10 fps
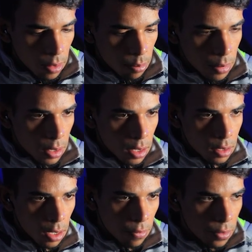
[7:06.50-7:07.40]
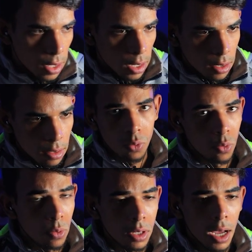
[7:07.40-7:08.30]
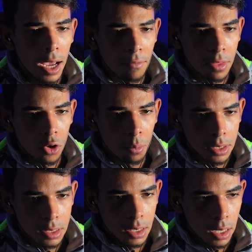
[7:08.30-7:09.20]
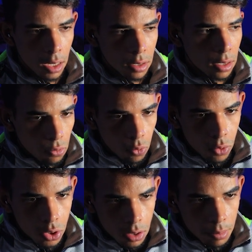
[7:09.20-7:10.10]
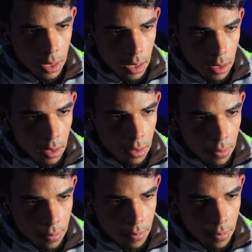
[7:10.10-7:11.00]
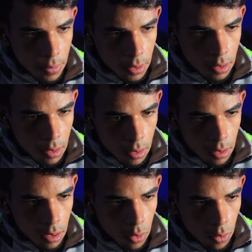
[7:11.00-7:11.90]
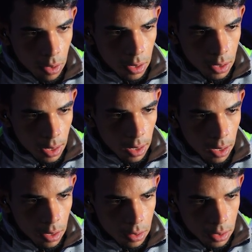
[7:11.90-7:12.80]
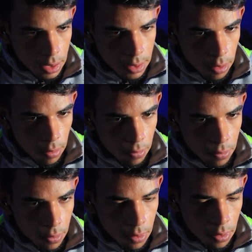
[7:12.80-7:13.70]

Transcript: Make it F9. We will not have the opacity here. We will just make it on the layers itself.